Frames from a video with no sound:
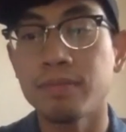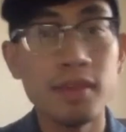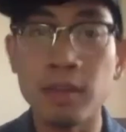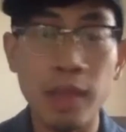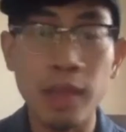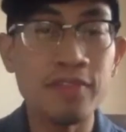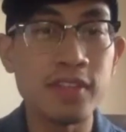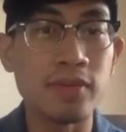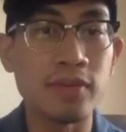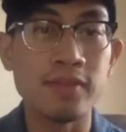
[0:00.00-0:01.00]
Life is
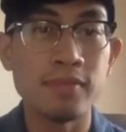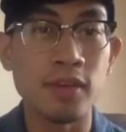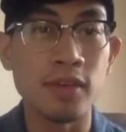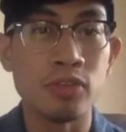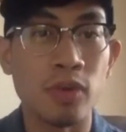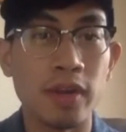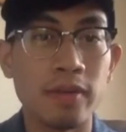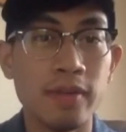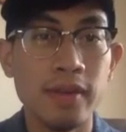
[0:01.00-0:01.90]
only so short.